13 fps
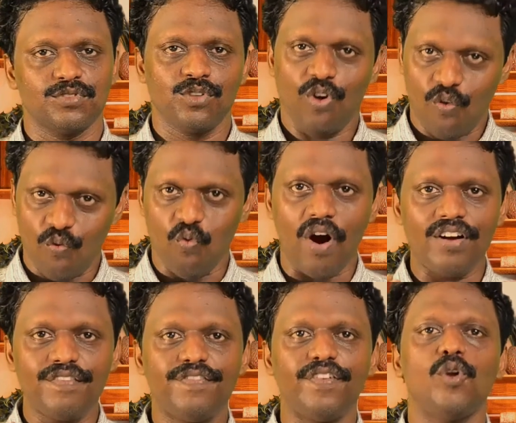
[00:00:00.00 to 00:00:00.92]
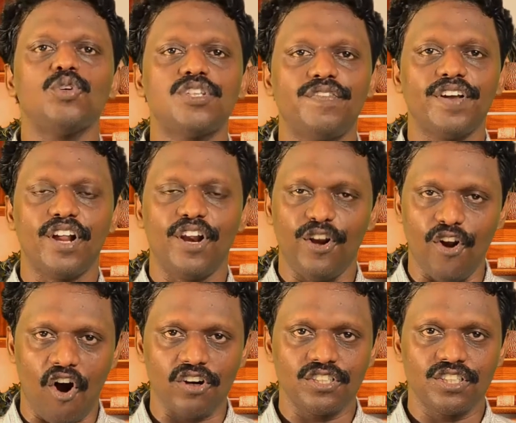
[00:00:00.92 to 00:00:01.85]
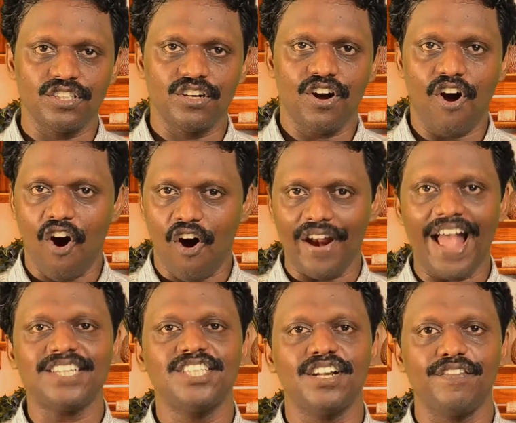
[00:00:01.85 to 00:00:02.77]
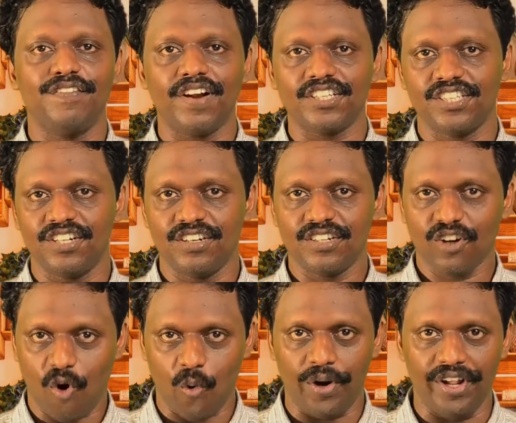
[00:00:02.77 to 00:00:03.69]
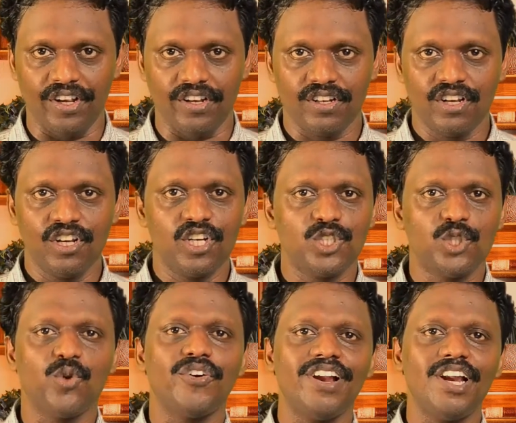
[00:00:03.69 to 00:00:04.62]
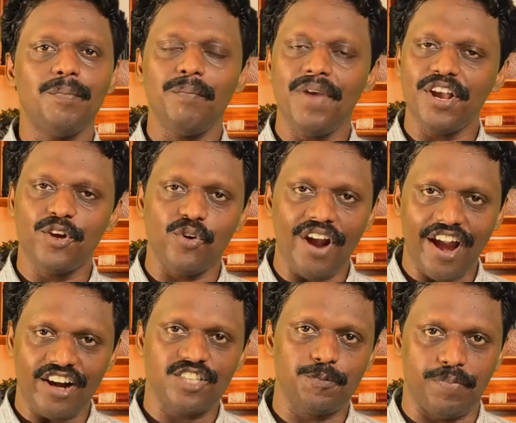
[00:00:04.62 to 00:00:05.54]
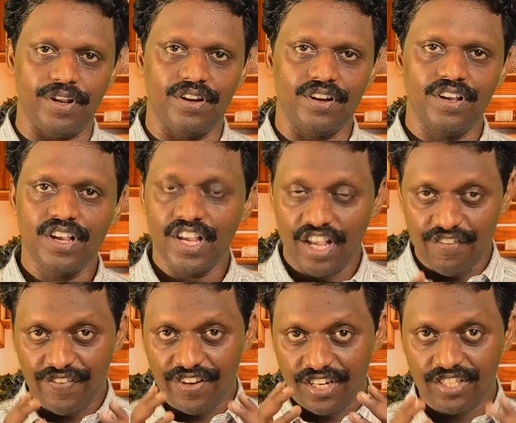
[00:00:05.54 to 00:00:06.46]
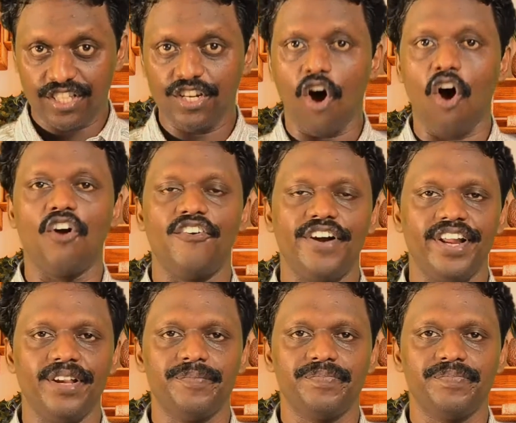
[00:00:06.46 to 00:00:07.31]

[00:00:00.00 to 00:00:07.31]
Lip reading: One philosophical note on anti-reflection coating to really make your head spin if it isn't already.